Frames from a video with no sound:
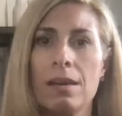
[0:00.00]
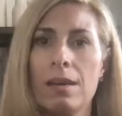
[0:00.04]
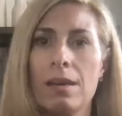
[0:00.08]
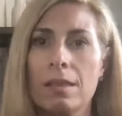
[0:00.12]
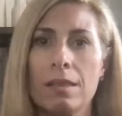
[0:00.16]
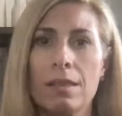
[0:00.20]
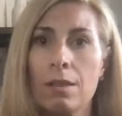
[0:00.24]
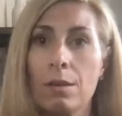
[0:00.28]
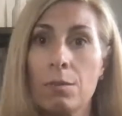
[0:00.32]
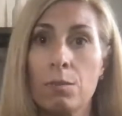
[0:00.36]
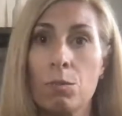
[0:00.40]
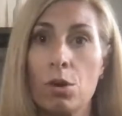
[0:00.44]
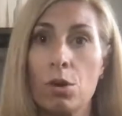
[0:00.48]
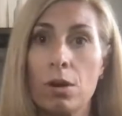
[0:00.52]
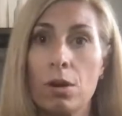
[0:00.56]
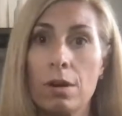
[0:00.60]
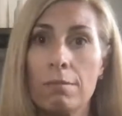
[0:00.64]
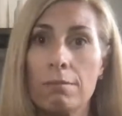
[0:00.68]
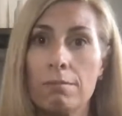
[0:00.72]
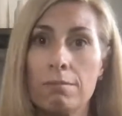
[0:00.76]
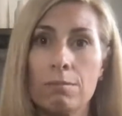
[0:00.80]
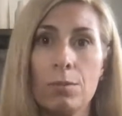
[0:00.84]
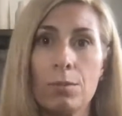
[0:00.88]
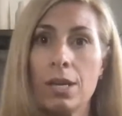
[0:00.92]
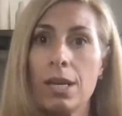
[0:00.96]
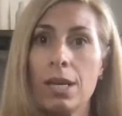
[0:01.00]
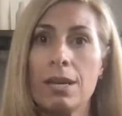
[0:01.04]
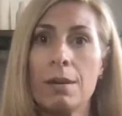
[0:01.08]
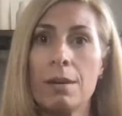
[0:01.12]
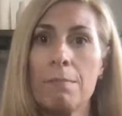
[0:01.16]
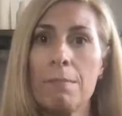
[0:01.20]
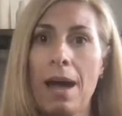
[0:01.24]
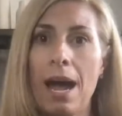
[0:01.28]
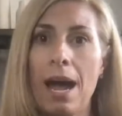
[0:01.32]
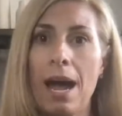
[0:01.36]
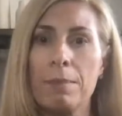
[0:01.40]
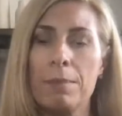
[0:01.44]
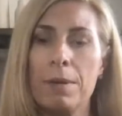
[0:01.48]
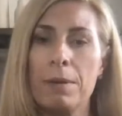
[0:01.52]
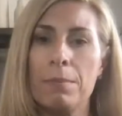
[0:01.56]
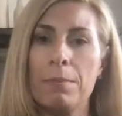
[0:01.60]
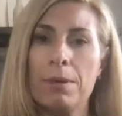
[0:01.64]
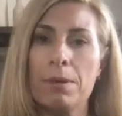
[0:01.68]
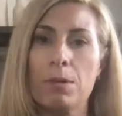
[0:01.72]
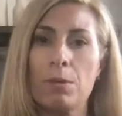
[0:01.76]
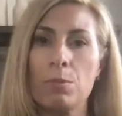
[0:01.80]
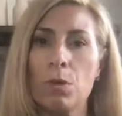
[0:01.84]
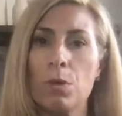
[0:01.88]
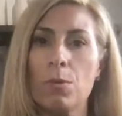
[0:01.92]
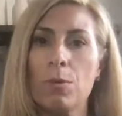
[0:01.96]
the more we can impact
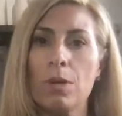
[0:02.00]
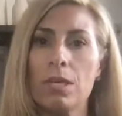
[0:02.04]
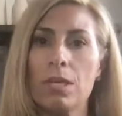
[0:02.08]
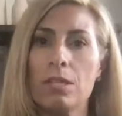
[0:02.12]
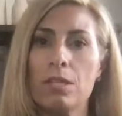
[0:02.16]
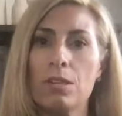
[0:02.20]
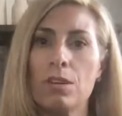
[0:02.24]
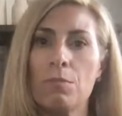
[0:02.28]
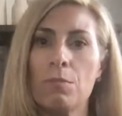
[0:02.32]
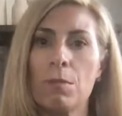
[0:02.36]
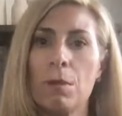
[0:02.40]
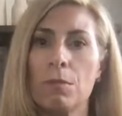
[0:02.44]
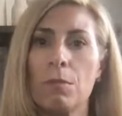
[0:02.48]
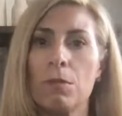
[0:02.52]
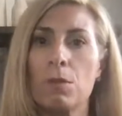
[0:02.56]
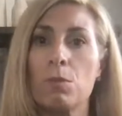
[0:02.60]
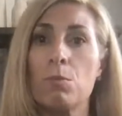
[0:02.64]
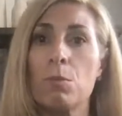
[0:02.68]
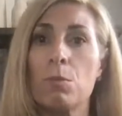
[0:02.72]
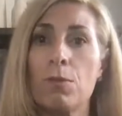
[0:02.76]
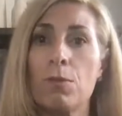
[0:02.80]
people, the more we can serve people, the more